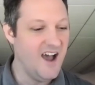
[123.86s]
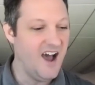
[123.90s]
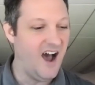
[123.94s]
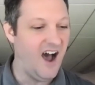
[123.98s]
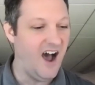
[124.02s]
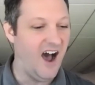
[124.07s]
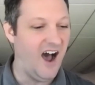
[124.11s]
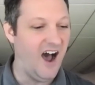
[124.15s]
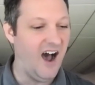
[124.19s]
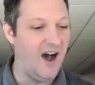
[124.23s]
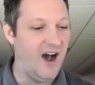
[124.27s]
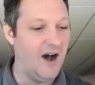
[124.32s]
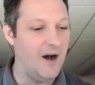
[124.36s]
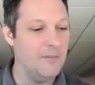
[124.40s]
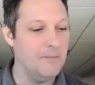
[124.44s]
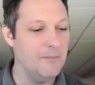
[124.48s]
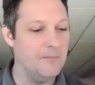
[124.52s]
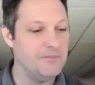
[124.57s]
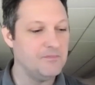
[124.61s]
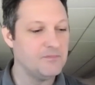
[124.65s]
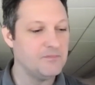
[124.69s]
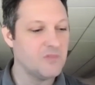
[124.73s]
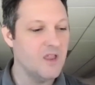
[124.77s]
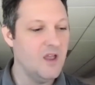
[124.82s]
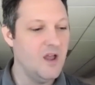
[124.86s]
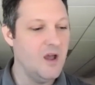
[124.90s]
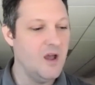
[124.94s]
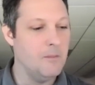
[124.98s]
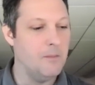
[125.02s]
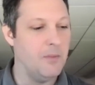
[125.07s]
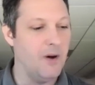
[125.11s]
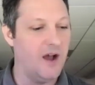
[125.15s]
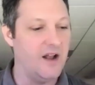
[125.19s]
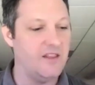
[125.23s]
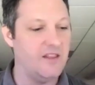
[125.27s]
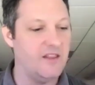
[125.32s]

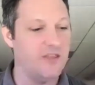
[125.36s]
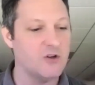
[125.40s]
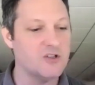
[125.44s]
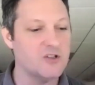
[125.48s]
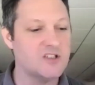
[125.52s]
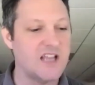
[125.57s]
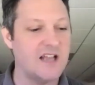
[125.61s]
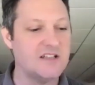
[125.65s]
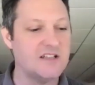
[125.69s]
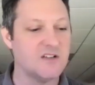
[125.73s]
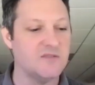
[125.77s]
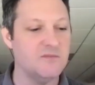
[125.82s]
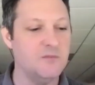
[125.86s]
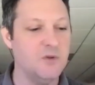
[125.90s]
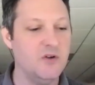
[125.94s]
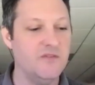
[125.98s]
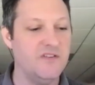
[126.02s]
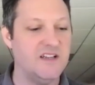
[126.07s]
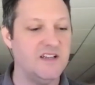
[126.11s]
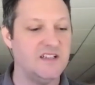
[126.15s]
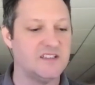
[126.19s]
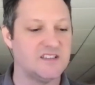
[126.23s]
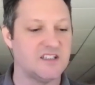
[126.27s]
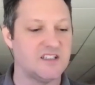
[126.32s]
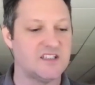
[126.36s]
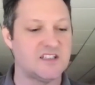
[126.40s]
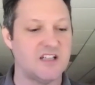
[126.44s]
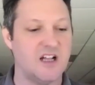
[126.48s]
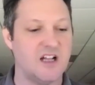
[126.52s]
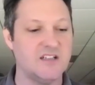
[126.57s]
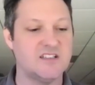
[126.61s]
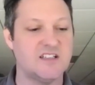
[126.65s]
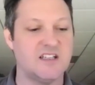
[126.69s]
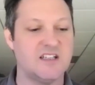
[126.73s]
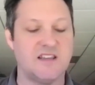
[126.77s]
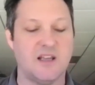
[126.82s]
But those kinds of movies, the
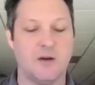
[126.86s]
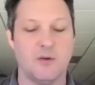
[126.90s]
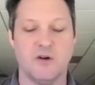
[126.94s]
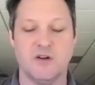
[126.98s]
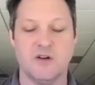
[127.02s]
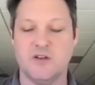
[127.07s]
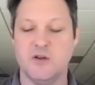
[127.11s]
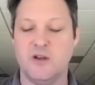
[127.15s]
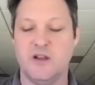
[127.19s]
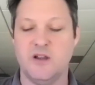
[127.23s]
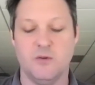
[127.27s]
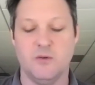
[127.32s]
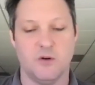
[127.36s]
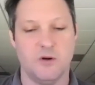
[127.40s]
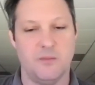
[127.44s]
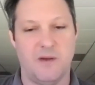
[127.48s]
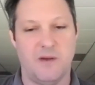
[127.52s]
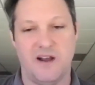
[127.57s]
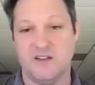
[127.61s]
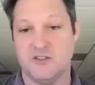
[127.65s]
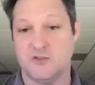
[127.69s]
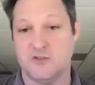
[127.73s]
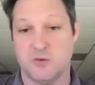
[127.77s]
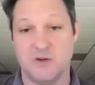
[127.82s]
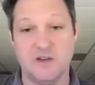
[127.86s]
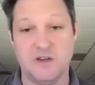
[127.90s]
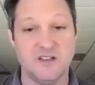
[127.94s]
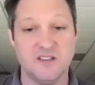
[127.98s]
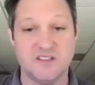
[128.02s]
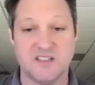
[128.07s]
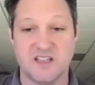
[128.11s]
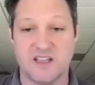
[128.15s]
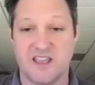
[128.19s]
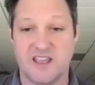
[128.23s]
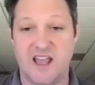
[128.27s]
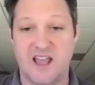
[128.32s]
stunts that they were doing were about as real
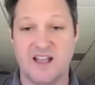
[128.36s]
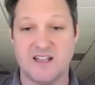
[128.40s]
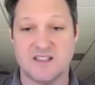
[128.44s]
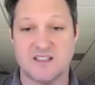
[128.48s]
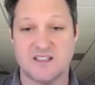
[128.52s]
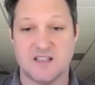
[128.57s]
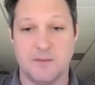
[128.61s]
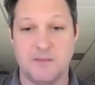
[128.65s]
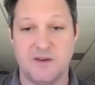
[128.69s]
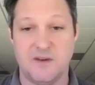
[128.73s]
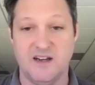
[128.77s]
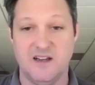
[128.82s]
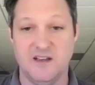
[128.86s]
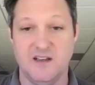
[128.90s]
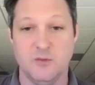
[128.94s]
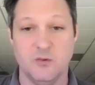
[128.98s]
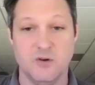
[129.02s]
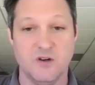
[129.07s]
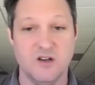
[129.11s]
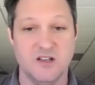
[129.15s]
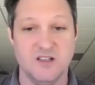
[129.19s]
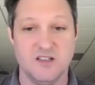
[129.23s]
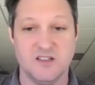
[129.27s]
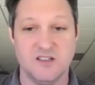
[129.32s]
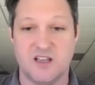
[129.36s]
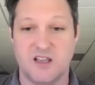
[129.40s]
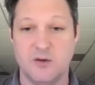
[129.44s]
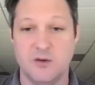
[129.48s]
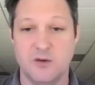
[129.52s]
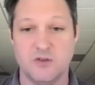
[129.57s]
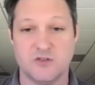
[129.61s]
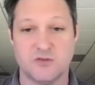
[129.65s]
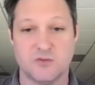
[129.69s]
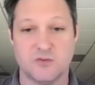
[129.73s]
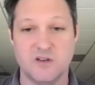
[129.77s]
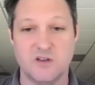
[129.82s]
as it gets. I mean, it was
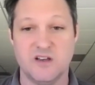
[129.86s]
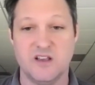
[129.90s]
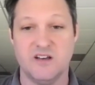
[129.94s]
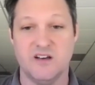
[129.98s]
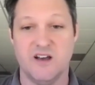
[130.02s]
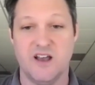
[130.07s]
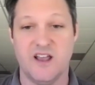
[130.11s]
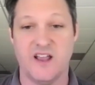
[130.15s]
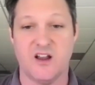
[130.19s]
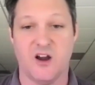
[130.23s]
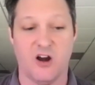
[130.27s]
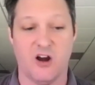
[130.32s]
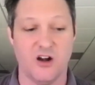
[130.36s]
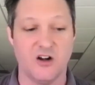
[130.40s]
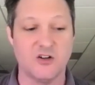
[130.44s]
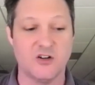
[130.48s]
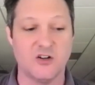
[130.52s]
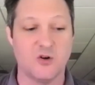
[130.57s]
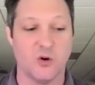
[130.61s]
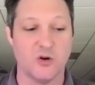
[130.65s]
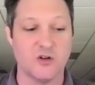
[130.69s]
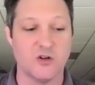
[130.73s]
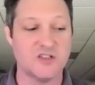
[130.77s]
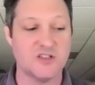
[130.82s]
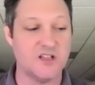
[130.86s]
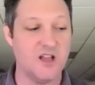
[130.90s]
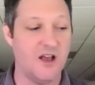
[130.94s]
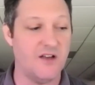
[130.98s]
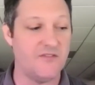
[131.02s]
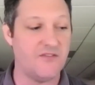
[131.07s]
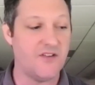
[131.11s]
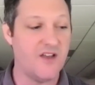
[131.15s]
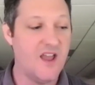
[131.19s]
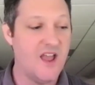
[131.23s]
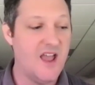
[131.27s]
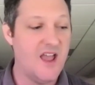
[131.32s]
really like hardcore
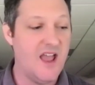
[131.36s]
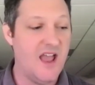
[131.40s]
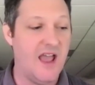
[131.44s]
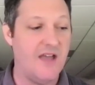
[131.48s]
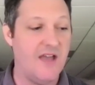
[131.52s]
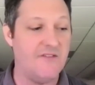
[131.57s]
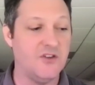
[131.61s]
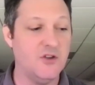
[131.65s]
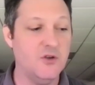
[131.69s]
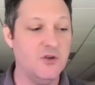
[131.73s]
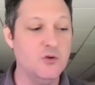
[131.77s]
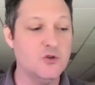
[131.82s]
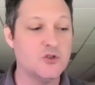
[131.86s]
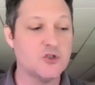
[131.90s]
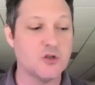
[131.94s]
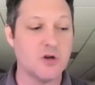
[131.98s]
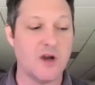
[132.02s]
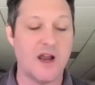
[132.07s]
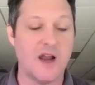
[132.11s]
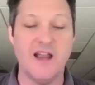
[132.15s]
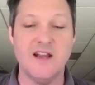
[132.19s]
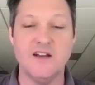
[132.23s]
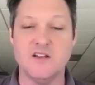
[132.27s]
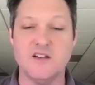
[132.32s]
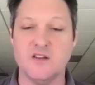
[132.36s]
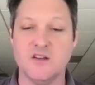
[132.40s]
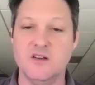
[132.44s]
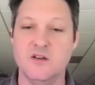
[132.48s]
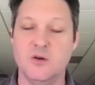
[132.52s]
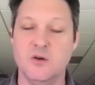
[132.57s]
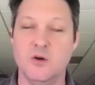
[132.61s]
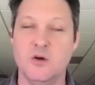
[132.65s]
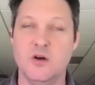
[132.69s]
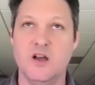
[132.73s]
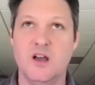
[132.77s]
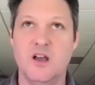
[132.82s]
stuff. Have you tried
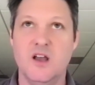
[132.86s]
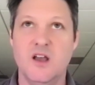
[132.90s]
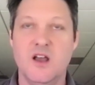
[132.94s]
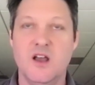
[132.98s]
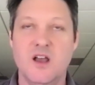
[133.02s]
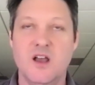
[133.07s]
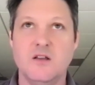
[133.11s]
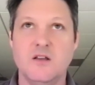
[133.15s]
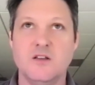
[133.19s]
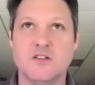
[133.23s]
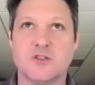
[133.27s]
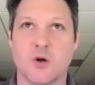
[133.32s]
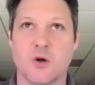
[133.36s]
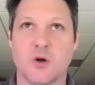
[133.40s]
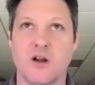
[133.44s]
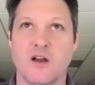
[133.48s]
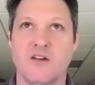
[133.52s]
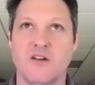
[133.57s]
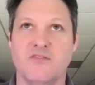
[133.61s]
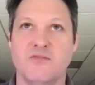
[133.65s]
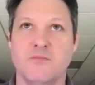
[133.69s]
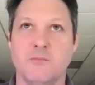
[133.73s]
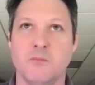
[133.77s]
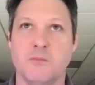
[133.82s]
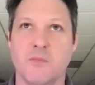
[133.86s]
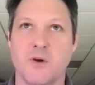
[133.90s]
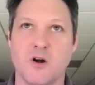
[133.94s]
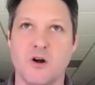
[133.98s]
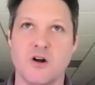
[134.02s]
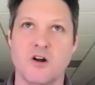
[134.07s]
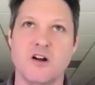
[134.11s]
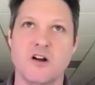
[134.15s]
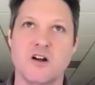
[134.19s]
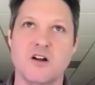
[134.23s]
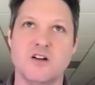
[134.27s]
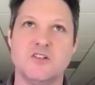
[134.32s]
to sort of
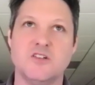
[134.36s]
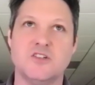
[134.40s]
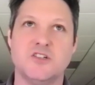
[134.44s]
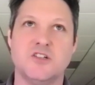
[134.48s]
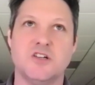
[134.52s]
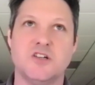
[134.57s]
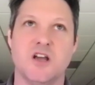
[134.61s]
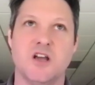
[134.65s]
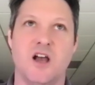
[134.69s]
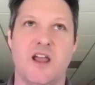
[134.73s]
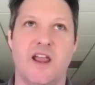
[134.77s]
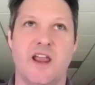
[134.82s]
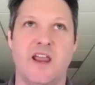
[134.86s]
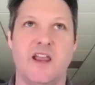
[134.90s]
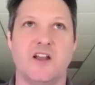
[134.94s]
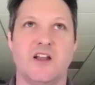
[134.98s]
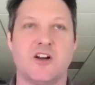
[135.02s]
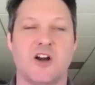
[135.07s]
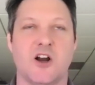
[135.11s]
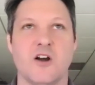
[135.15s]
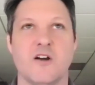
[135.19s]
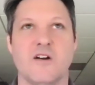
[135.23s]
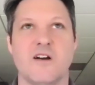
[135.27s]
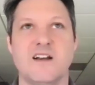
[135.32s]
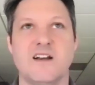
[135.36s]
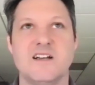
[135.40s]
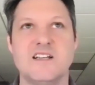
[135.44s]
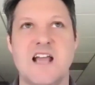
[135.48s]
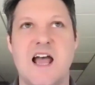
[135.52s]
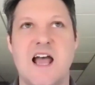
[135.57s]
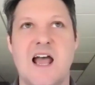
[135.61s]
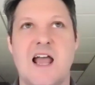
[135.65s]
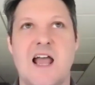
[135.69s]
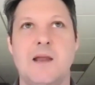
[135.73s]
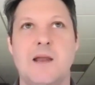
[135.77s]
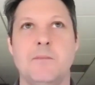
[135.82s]
merge a current
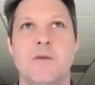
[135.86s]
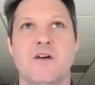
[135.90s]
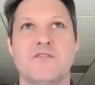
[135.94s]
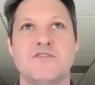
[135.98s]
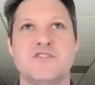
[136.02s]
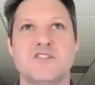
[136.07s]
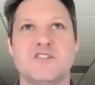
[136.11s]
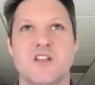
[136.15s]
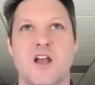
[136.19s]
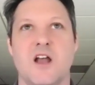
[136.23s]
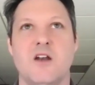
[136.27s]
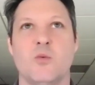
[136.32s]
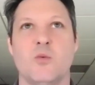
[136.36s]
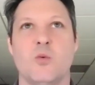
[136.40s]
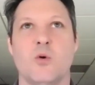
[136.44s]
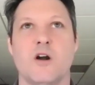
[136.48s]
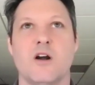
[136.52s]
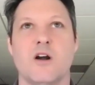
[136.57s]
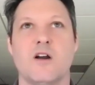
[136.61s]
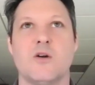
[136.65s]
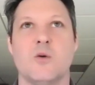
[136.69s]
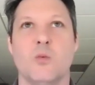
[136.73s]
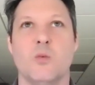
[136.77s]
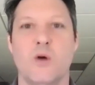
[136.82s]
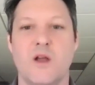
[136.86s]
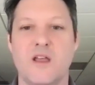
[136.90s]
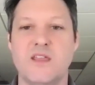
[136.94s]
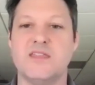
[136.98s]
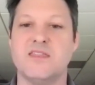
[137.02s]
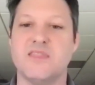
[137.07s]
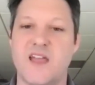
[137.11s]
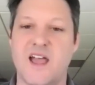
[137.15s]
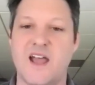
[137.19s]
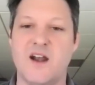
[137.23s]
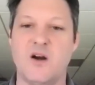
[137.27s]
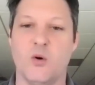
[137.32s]
time of stunt work
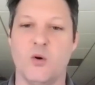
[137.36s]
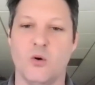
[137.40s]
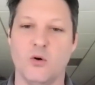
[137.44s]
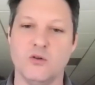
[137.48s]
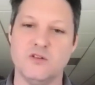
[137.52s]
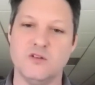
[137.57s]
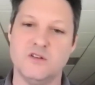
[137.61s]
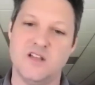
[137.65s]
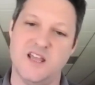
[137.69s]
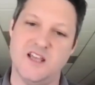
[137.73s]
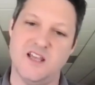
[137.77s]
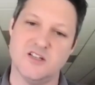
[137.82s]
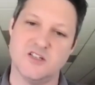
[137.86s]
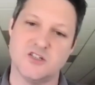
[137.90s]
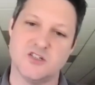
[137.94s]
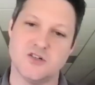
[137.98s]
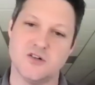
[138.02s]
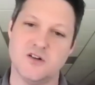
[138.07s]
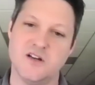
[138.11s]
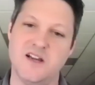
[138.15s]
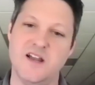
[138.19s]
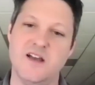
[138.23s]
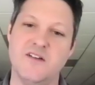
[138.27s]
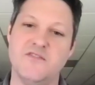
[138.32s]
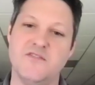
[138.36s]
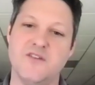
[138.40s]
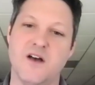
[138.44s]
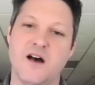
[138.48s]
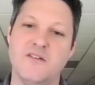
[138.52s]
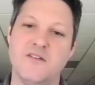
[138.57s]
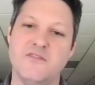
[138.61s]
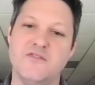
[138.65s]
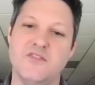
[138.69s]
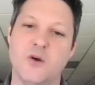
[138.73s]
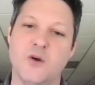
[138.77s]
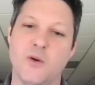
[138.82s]
with that old history
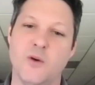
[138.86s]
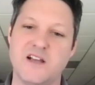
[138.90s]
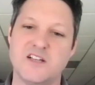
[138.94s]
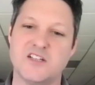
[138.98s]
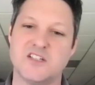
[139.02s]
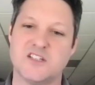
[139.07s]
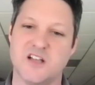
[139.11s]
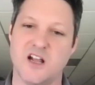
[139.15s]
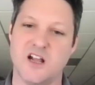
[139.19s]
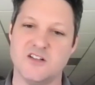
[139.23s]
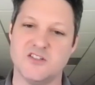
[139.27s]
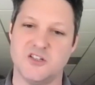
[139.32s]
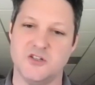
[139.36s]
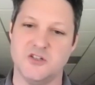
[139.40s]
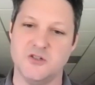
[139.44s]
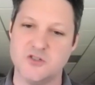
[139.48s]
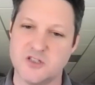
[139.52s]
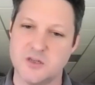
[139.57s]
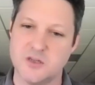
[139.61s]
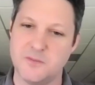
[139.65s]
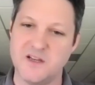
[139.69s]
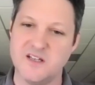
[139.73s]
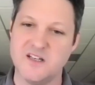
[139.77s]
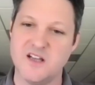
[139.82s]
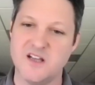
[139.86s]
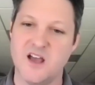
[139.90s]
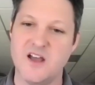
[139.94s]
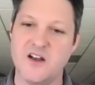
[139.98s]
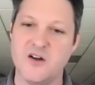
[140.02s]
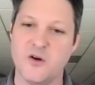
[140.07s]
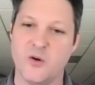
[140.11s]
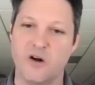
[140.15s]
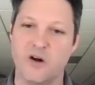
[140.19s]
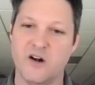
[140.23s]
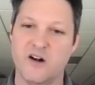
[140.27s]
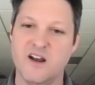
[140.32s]
of the way stunts used to be done,
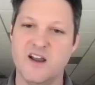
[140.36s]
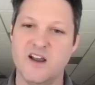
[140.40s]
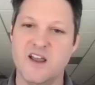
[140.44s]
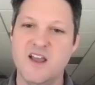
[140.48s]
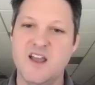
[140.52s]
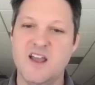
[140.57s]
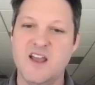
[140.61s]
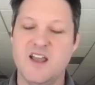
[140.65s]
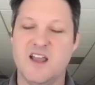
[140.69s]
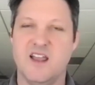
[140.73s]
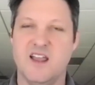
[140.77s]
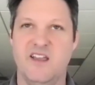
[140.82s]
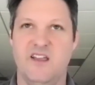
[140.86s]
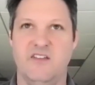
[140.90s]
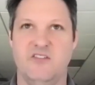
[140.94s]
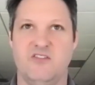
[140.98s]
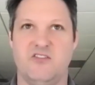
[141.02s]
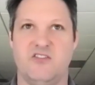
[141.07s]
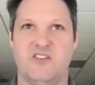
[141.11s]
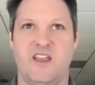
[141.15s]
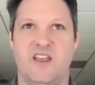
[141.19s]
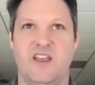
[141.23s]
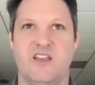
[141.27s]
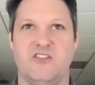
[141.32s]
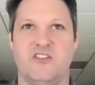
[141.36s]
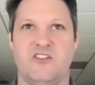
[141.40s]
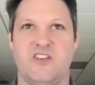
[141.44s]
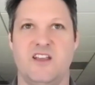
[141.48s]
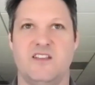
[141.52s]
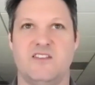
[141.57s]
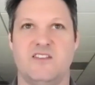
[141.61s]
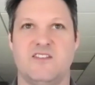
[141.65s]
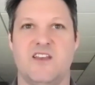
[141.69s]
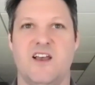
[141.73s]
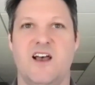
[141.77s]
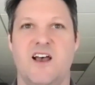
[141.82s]
or is
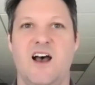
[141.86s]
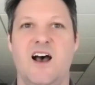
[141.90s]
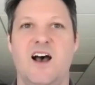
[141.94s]
it